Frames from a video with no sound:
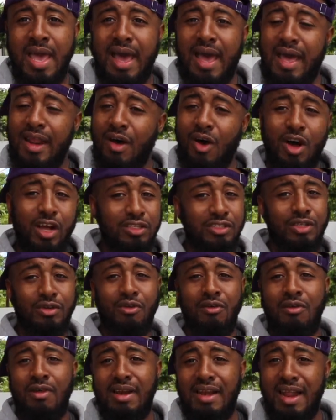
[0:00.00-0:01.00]
And
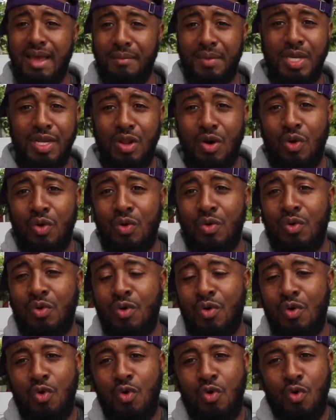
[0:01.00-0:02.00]
also, let me know
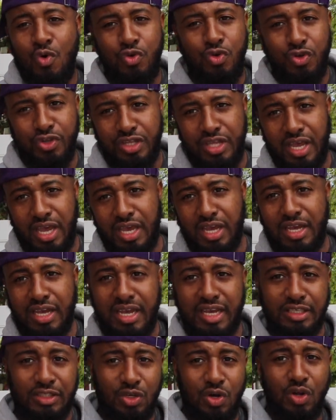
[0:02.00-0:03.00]
who you think
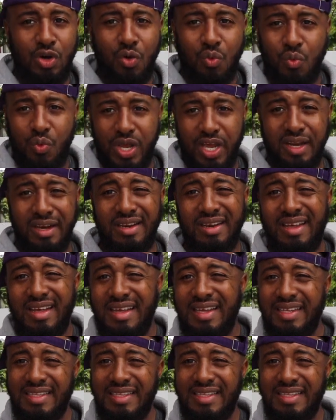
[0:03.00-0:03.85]
is going to win